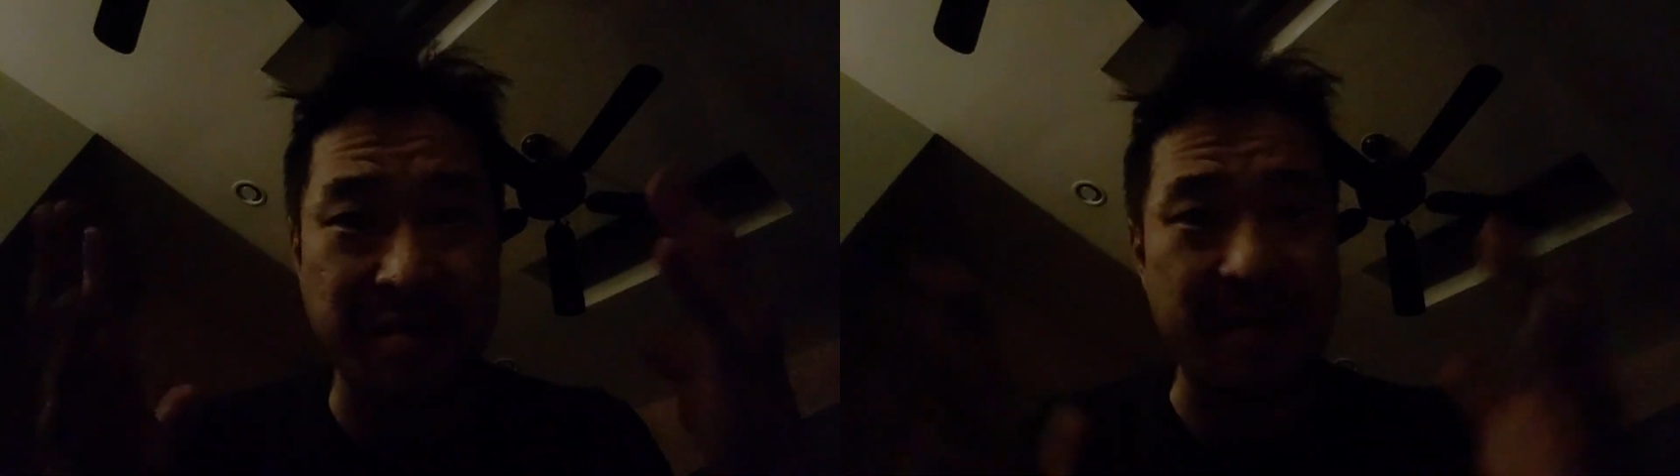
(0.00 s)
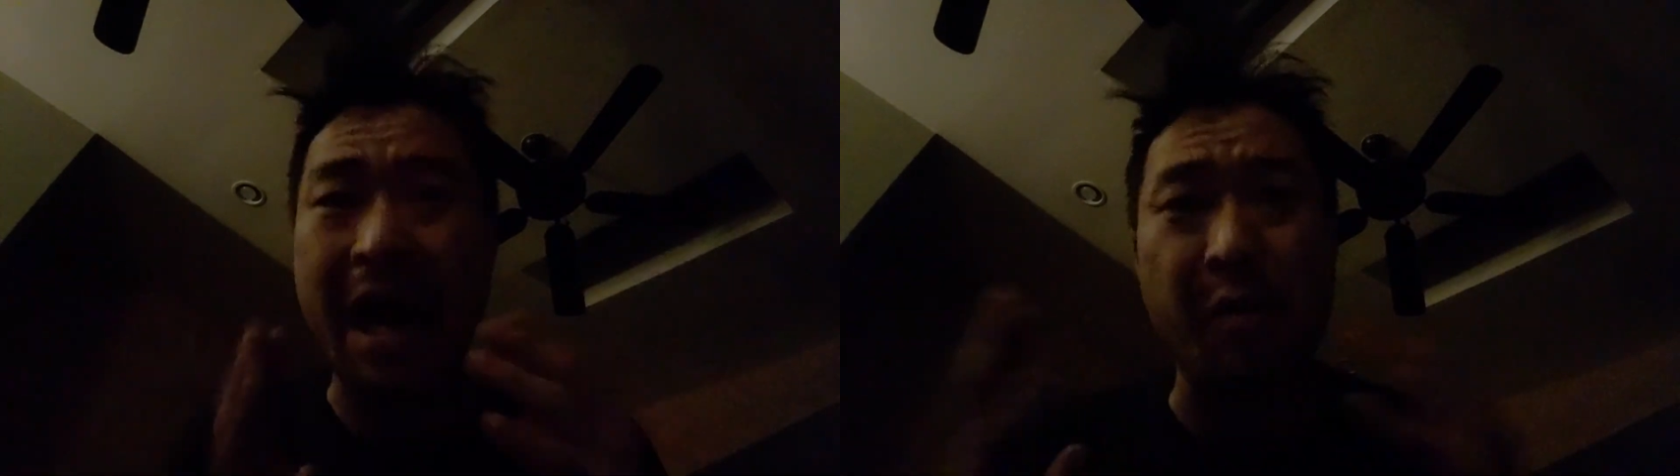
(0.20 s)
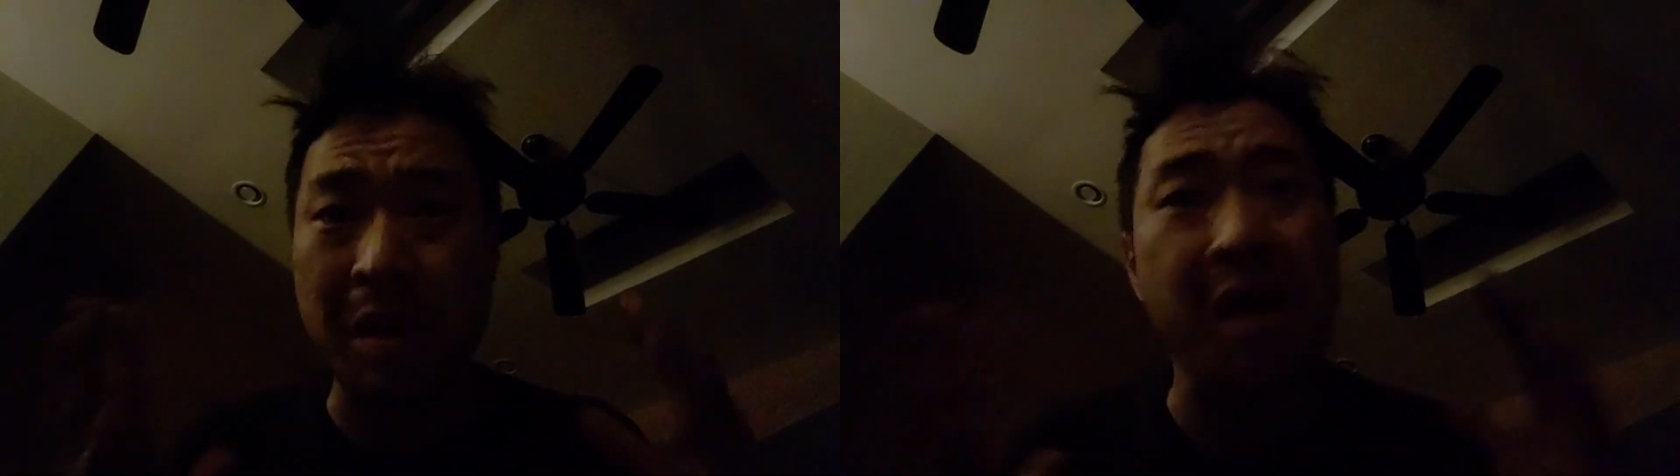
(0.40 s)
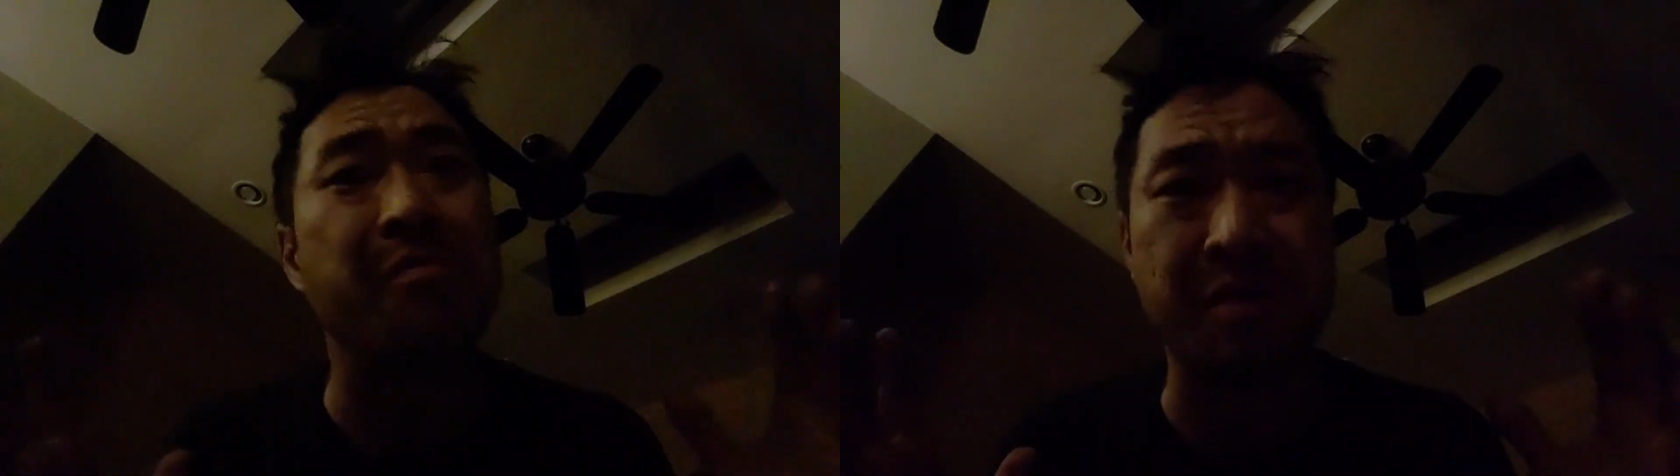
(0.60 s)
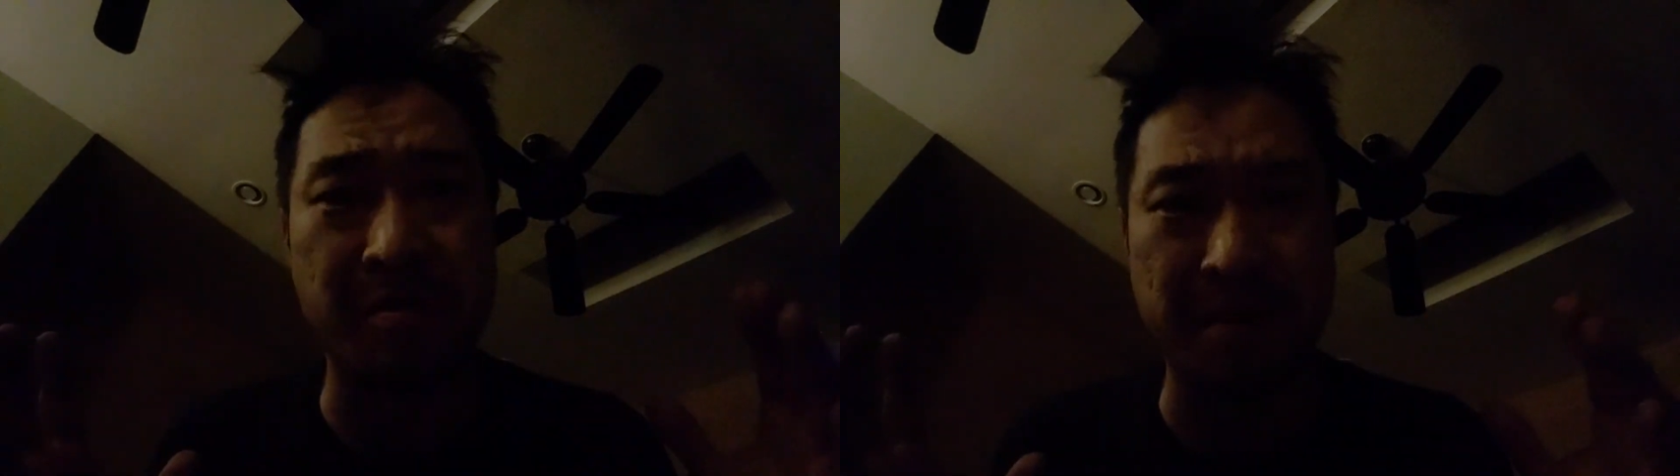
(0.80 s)
to me, I will
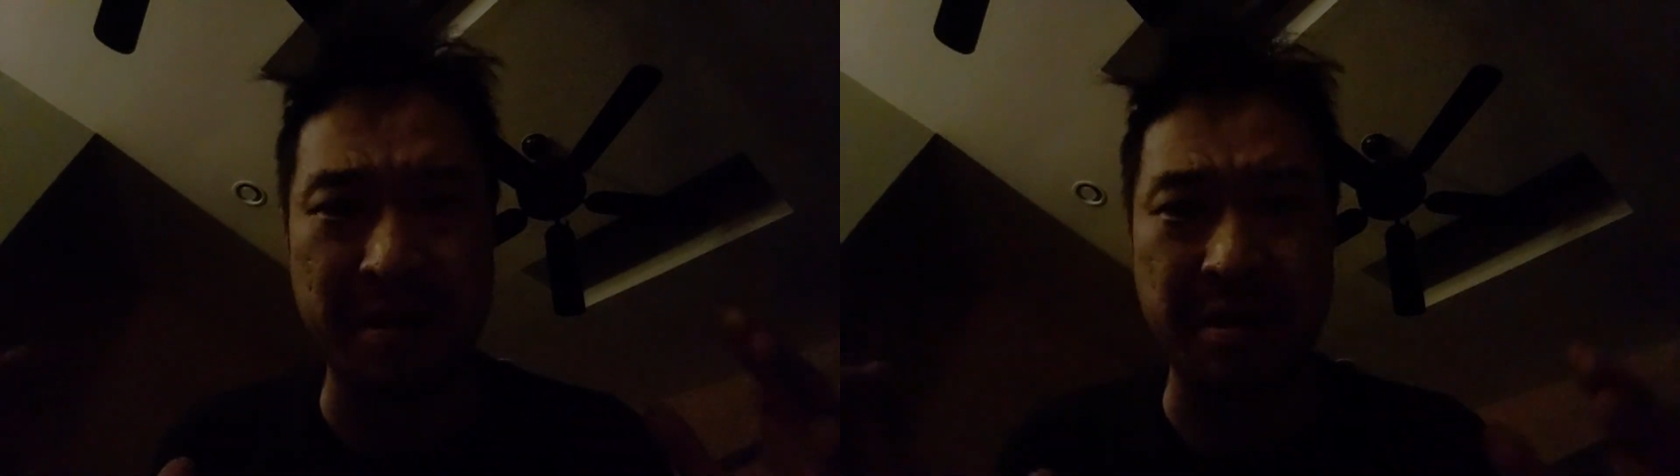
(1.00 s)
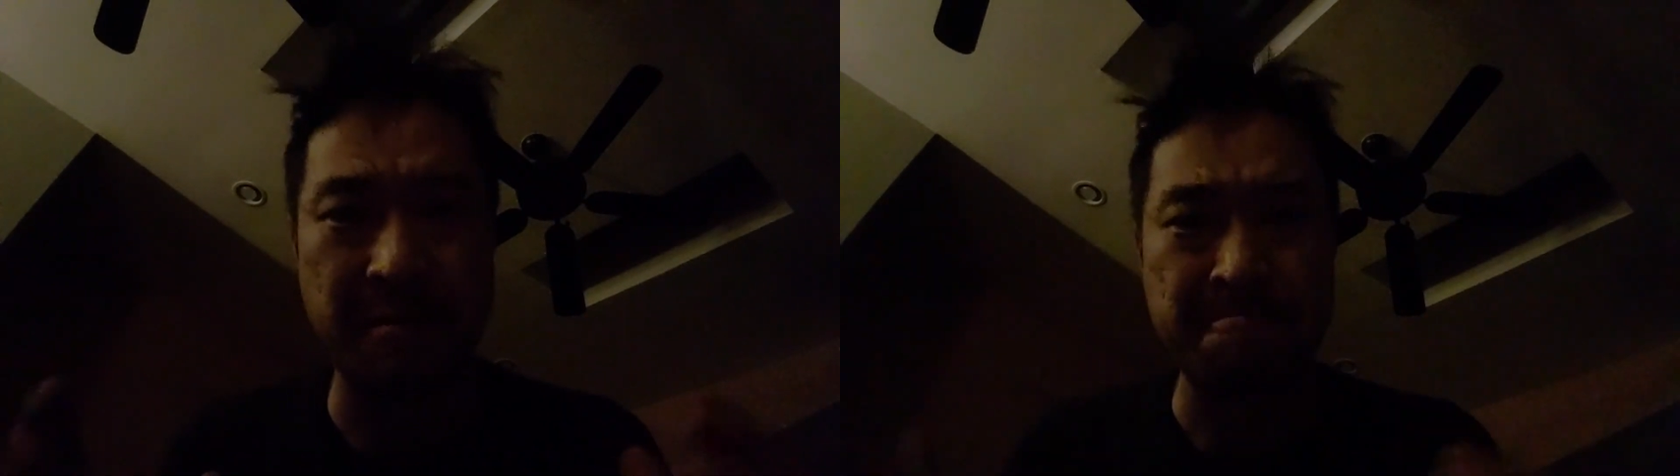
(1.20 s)
help you. But,